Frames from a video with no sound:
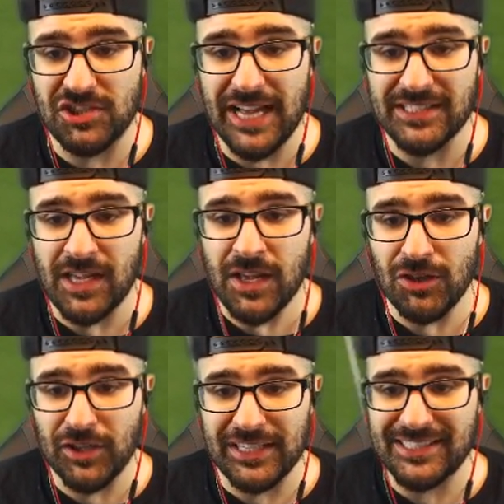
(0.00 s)
Jets.
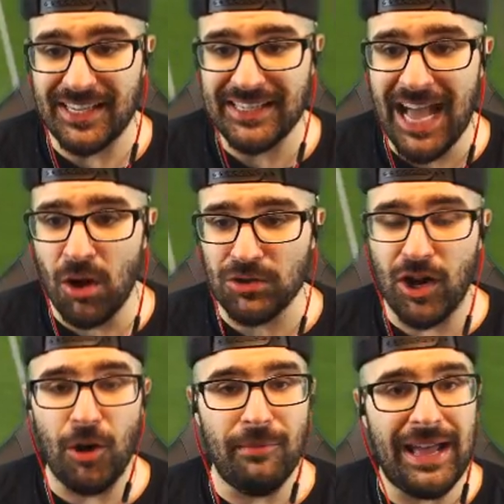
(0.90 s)
Look at
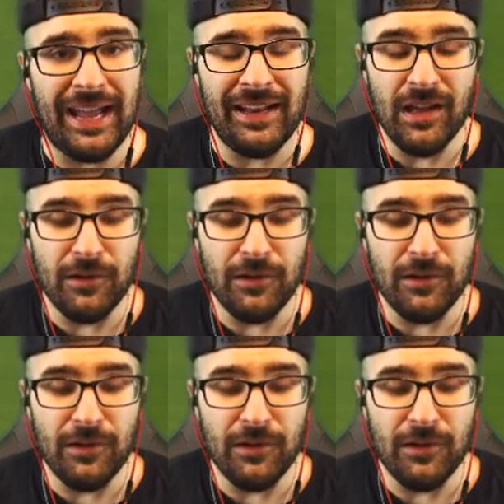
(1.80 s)
Ronaldo, man.